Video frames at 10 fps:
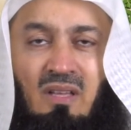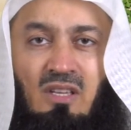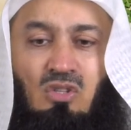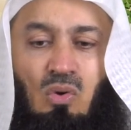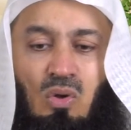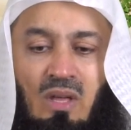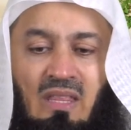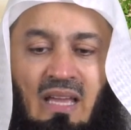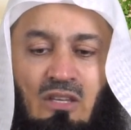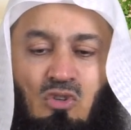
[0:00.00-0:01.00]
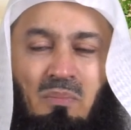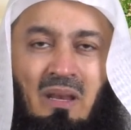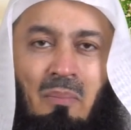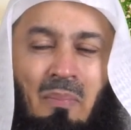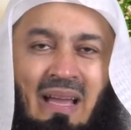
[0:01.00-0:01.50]
So they had to
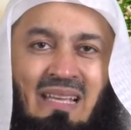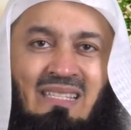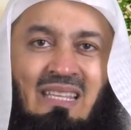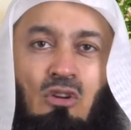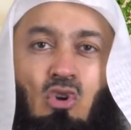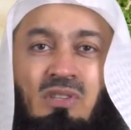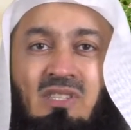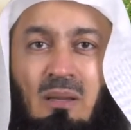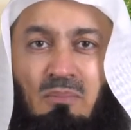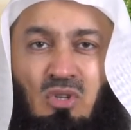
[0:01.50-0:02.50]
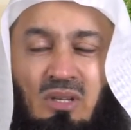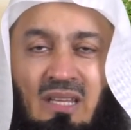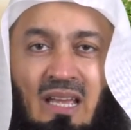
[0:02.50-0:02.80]
minimize their consumption.